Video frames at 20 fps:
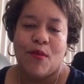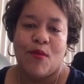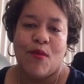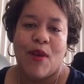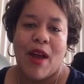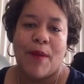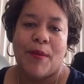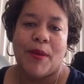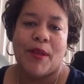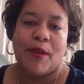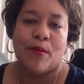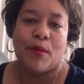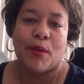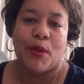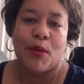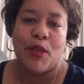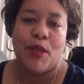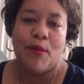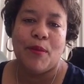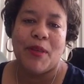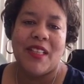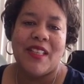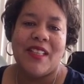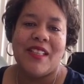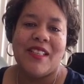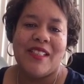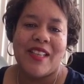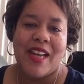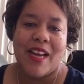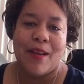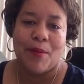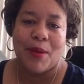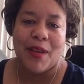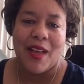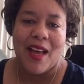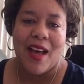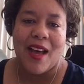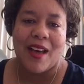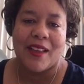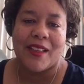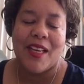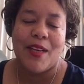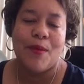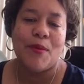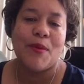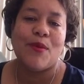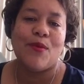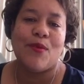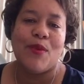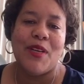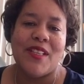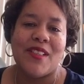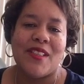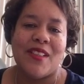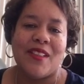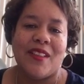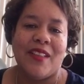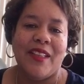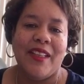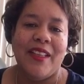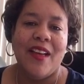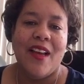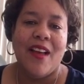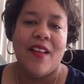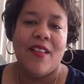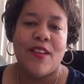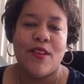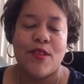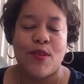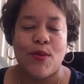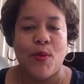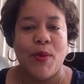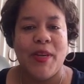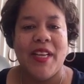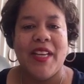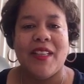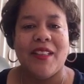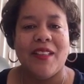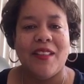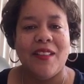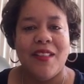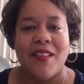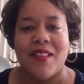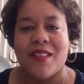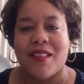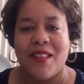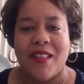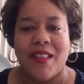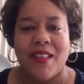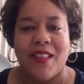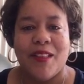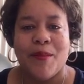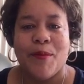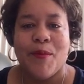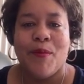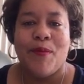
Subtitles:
Rapid Employment, Jay Block. He was recently this week listed